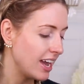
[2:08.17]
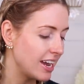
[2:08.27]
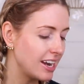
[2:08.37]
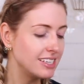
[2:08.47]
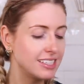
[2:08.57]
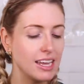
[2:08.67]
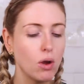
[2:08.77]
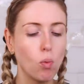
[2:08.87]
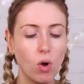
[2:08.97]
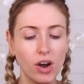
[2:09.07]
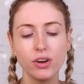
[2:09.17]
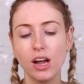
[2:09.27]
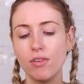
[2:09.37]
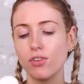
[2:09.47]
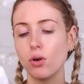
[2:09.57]
It is the Water
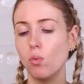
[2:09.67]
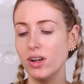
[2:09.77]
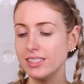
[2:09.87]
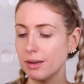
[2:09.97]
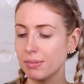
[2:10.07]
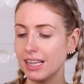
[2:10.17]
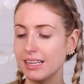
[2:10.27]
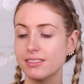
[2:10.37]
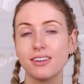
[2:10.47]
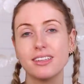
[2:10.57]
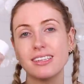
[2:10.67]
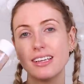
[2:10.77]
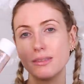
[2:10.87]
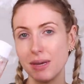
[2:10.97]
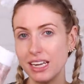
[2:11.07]
Comfort One Step Cleanser. This
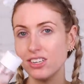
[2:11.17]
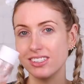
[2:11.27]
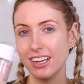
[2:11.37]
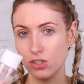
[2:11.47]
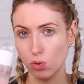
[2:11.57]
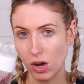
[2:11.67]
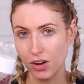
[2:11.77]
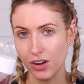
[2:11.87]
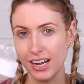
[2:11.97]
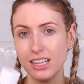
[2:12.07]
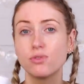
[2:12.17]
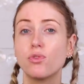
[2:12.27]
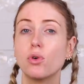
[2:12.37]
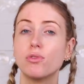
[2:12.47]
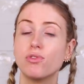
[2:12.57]
has peach essential water and it's
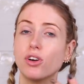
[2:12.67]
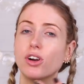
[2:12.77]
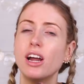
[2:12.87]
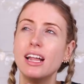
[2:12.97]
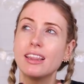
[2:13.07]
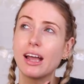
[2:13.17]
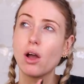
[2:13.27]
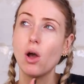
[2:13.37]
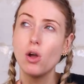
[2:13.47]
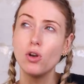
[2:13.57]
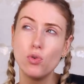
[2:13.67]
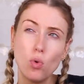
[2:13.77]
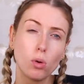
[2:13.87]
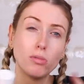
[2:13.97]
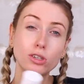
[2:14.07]
for for like
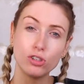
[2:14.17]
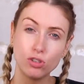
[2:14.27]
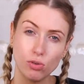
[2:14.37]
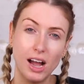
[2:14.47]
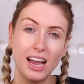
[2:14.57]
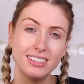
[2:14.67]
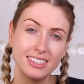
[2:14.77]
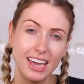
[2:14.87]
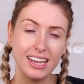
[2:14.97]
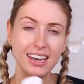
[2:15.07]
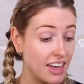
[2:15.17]
normal to dry skin.